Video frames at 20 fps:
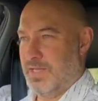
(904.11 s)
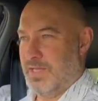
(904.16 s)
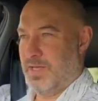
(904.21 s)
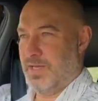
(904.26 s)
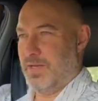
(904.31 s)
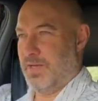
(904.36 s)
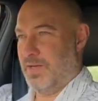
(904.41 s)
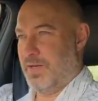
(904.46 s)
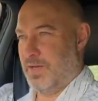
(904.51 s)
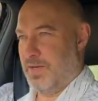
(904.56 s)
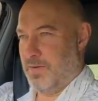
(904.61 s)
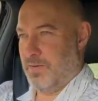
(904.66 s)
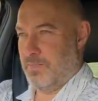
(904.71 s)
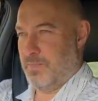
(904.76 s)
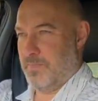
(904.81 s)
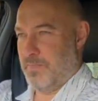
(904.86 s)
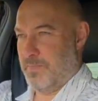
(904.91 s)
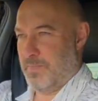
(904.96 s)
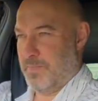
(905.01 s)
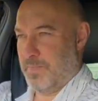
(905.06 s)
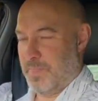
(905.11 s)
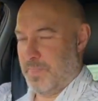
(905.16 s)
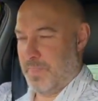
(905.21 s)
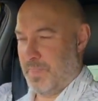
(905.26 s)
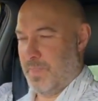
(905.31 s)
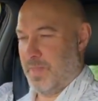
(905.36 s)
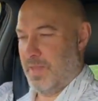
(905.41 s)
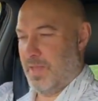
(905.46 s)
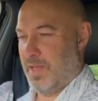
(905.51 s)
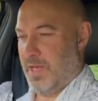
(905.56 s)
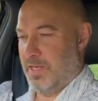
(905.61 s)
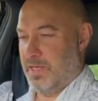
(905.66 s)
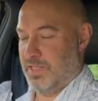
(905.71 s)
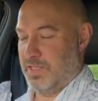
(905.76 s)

And